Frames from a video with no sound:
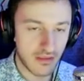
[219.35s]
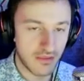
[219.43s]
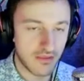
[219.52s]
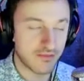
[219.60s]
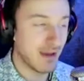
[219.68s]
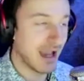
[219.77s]

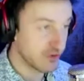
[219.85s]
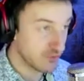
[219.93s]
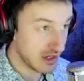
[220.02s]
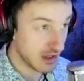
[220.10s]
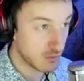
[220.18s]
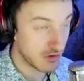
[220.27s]
This past
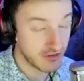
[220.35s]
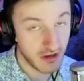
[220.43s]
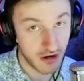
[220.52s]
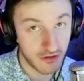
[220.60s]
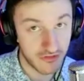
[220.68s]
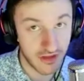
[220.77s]
weekend was the
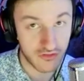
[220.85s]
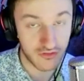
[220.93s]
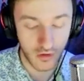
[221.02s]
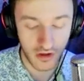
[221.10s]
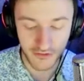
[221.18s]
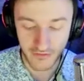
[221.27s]
RLCS
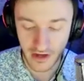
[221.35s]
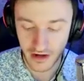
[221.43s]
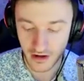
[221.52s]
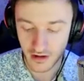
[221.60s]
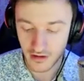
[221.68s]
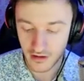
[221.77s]

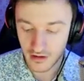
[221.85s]
qualifier.